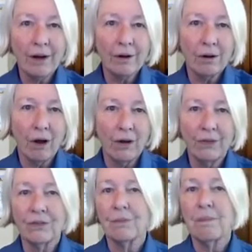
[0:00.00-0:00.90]
where
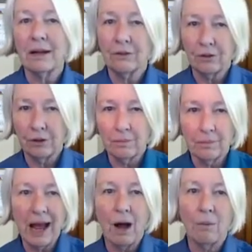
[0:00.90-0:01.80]
on the
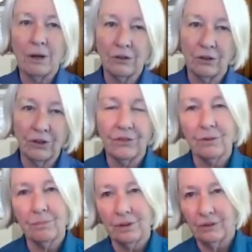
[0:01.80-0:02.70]
spectrum, how much
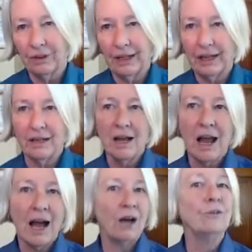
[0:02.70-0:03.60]
disability,
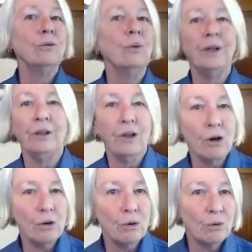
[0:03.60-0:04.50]
how do we
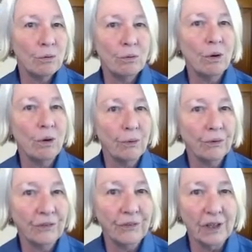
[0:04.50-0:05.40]
know what
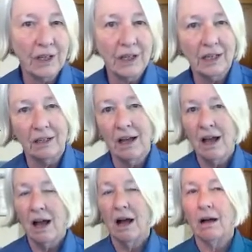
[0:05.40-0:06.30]
we're seeing?
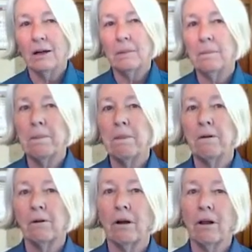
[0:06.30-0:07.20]

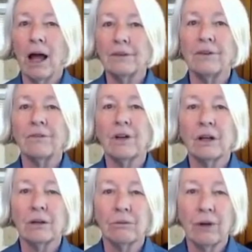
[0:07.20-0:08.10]
There are lots of
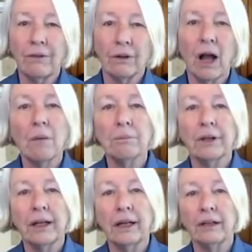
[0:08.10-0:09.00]
rather
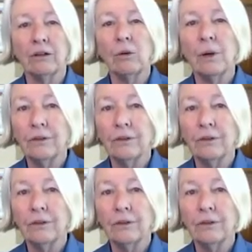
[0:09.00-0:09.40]
complicated